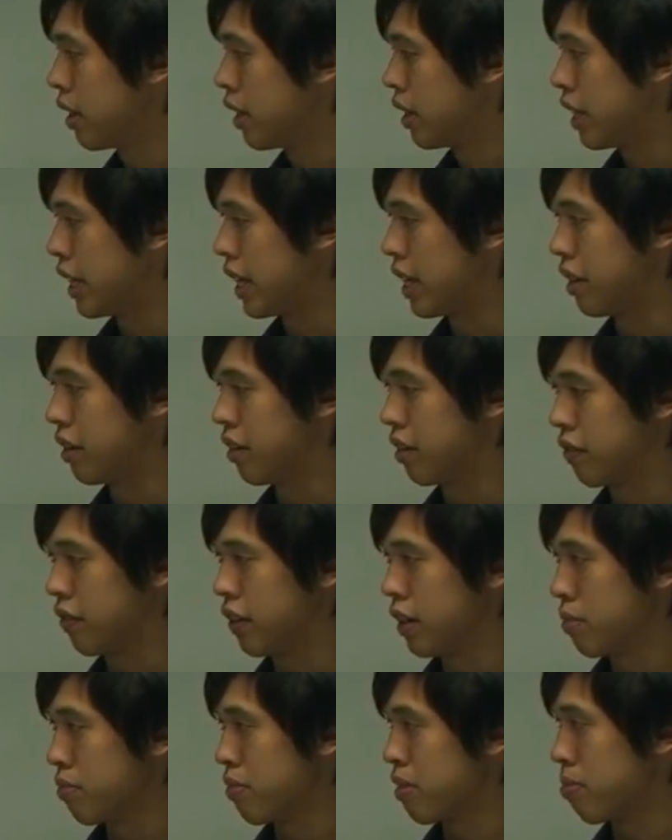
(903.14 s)
Now, the
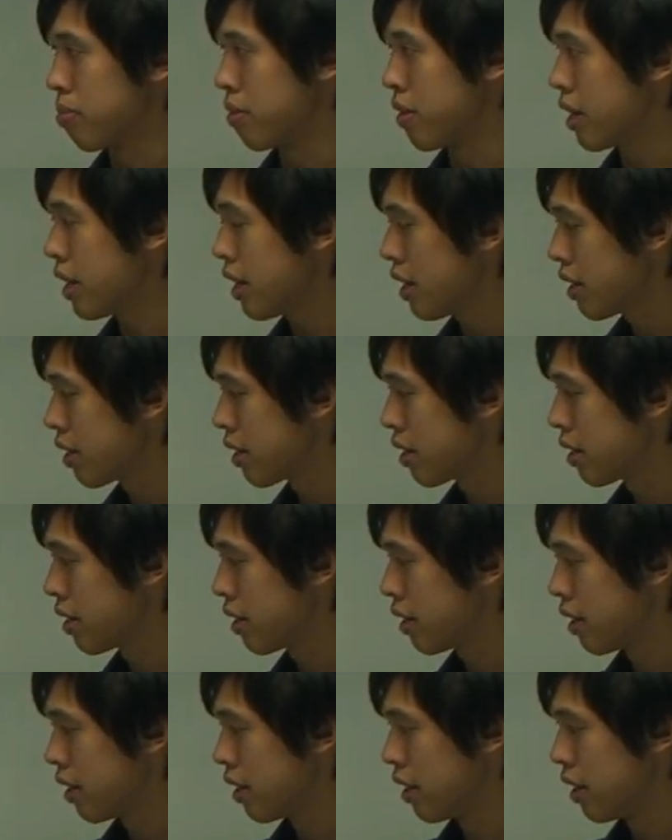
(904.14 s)
volume of the products
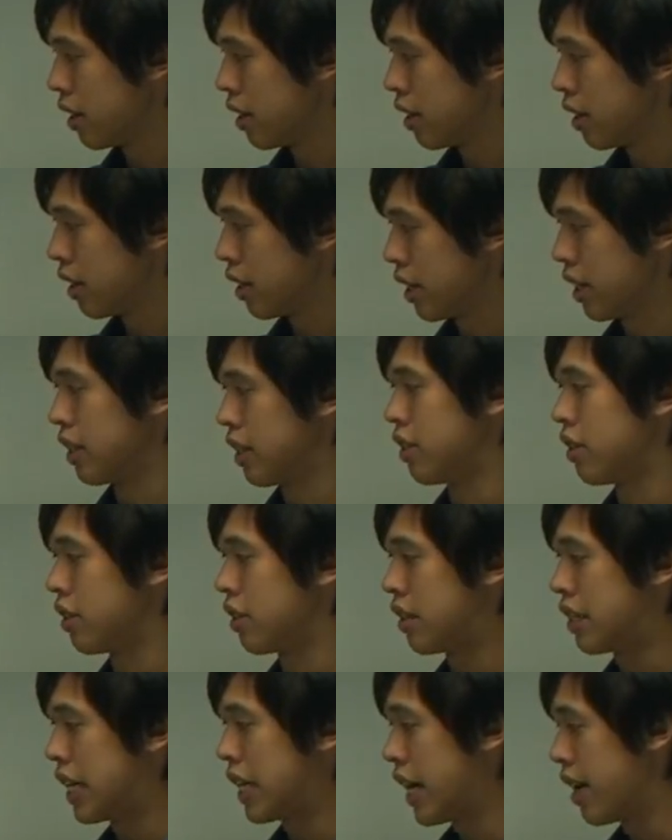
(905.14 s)
is
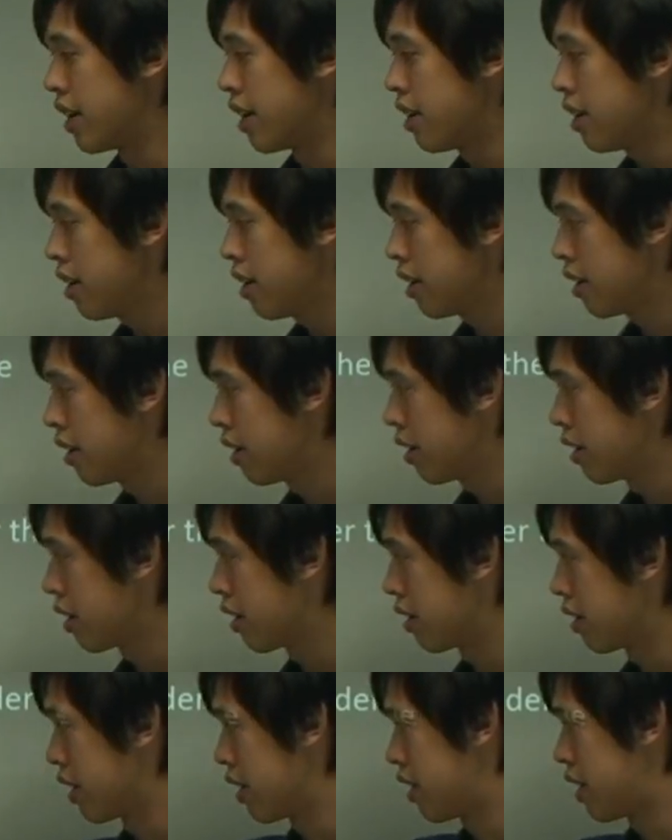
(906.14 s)
just ten,
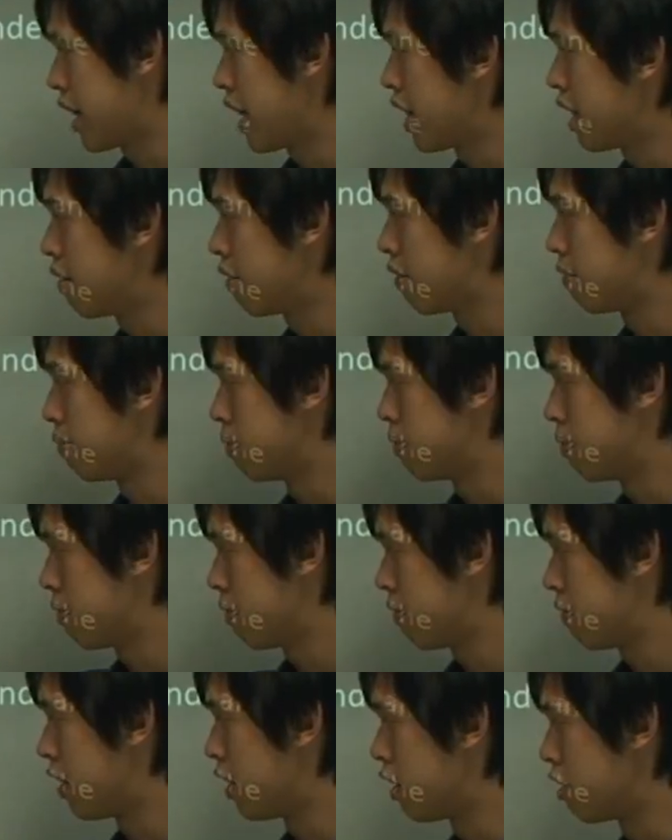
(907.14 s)
because there's ten
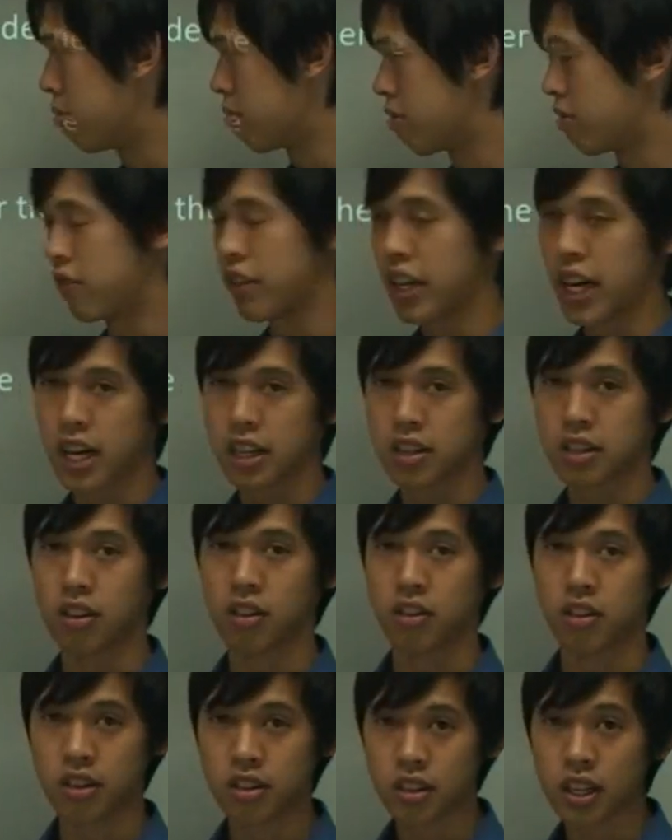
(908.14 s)
volumes of gas
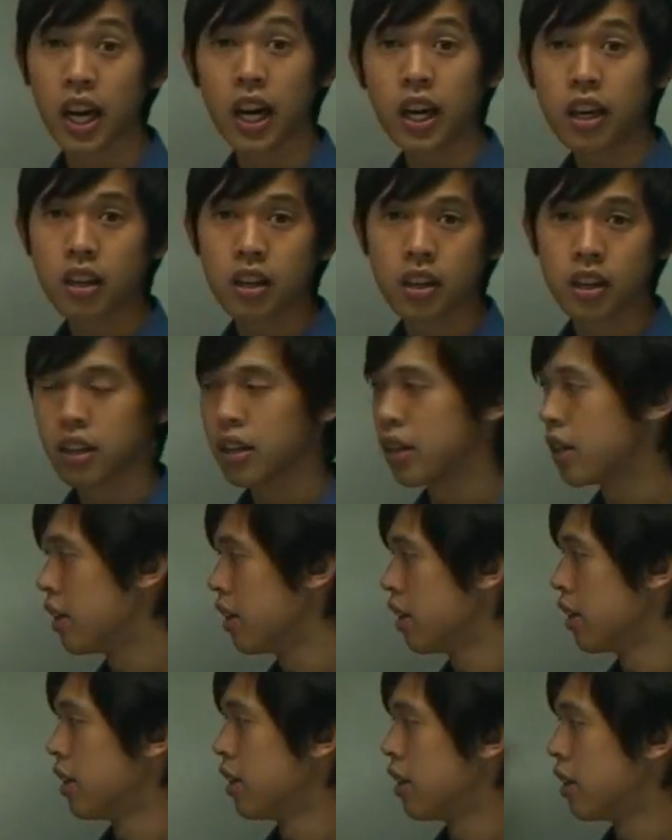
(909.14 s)
on this side,
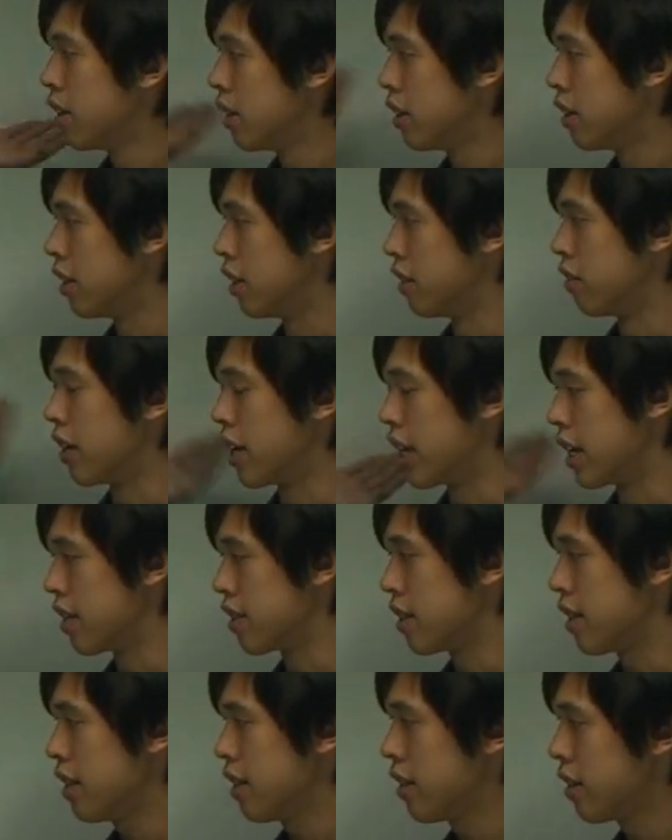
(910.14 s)
on the right-hand
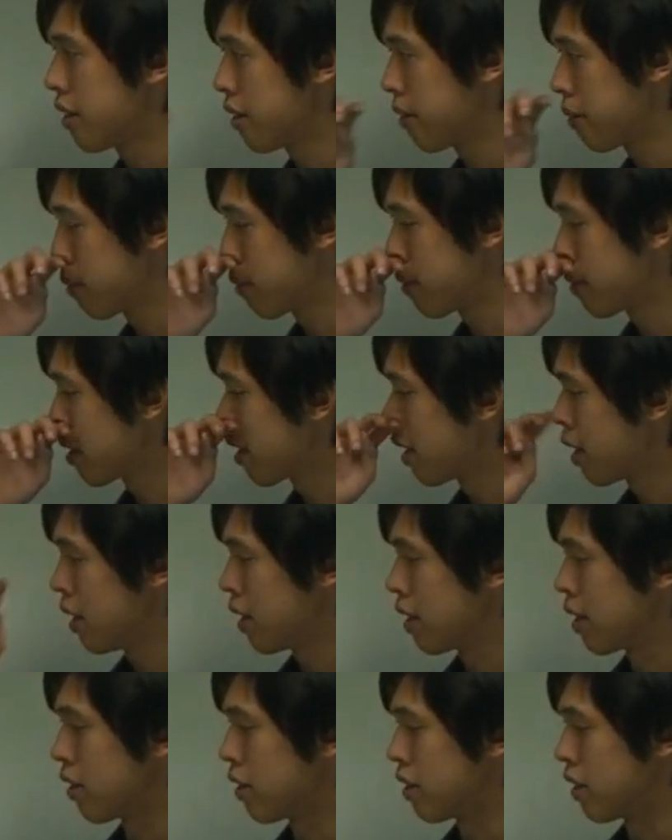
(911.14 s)
side.
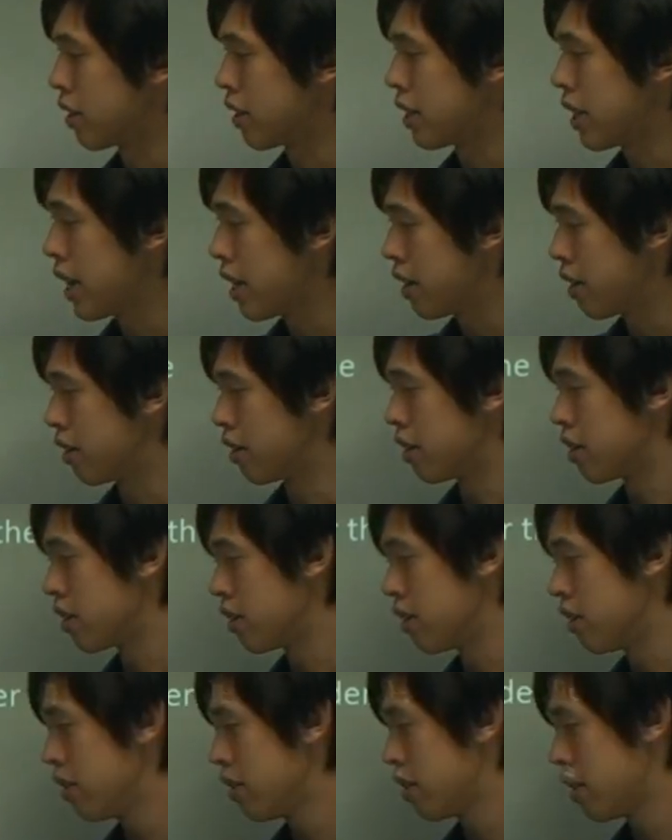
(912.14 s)
So it's just ten on
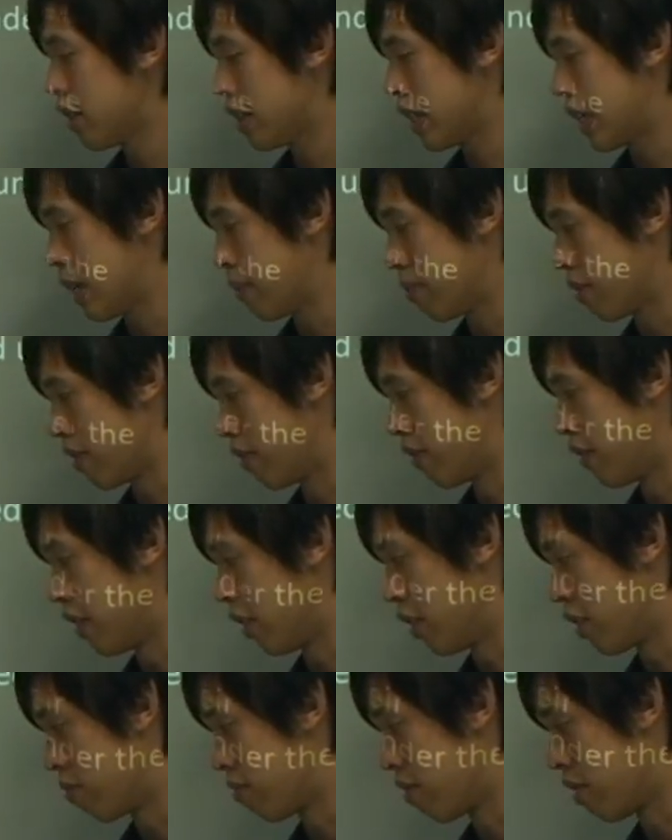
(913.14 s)
two times the
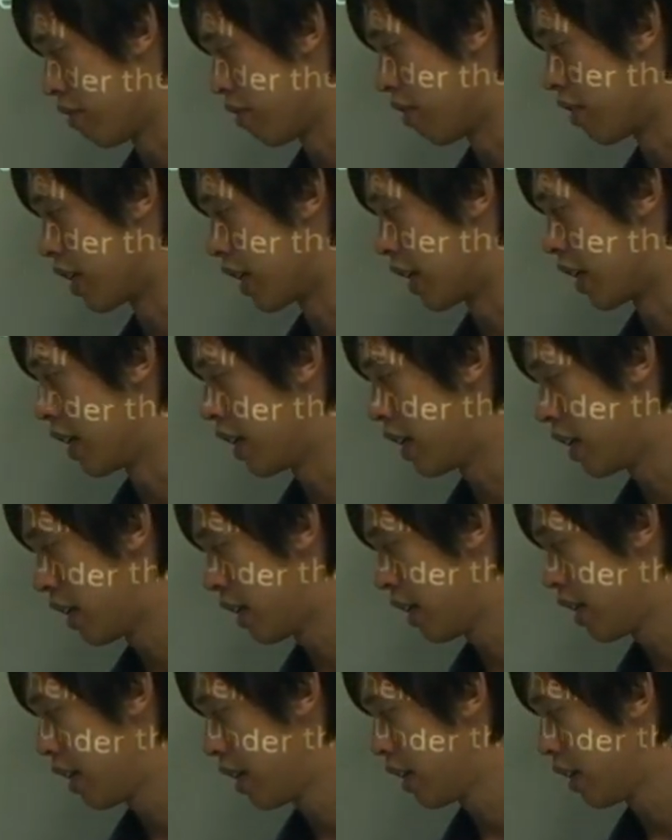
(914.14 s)
volume of the,
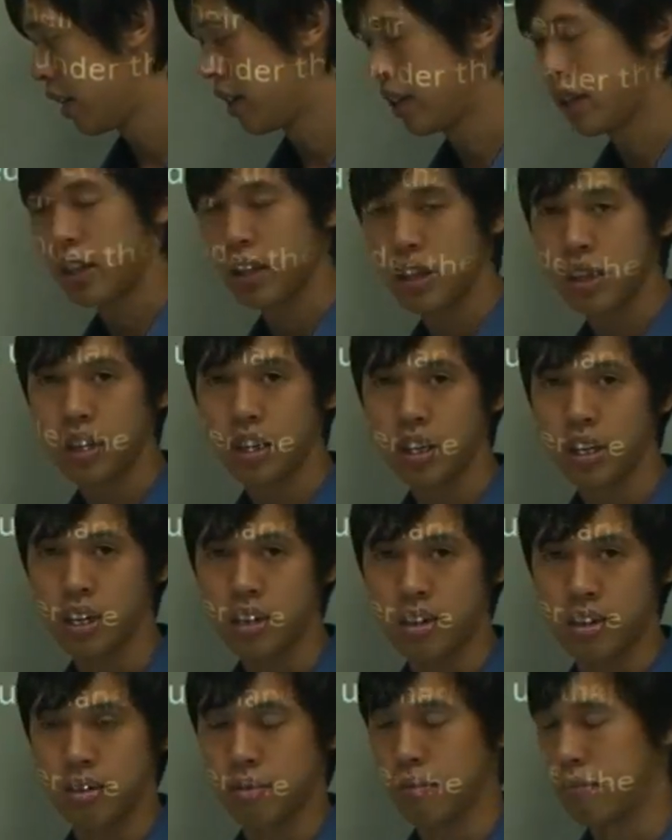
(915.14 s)

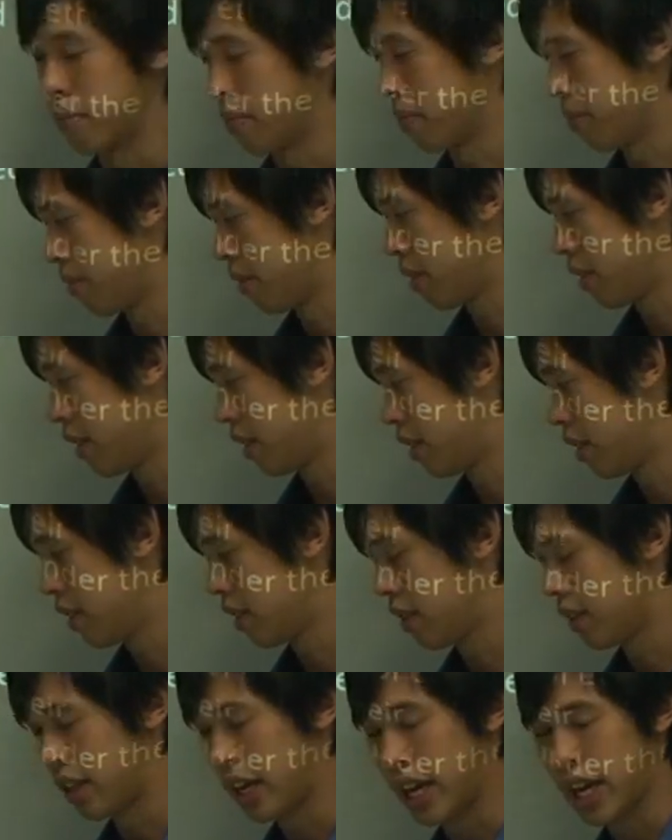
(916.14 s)
um,
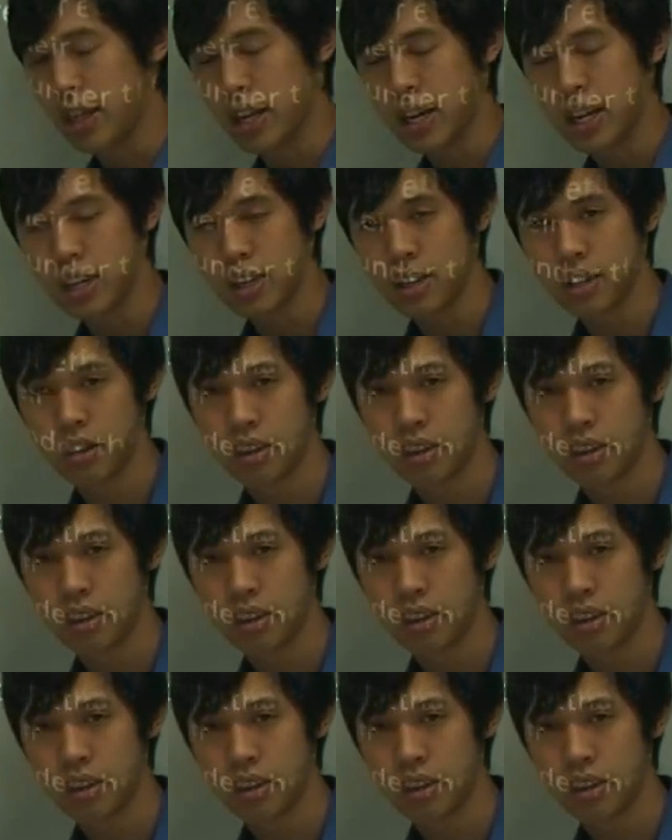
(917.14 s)
the ethane.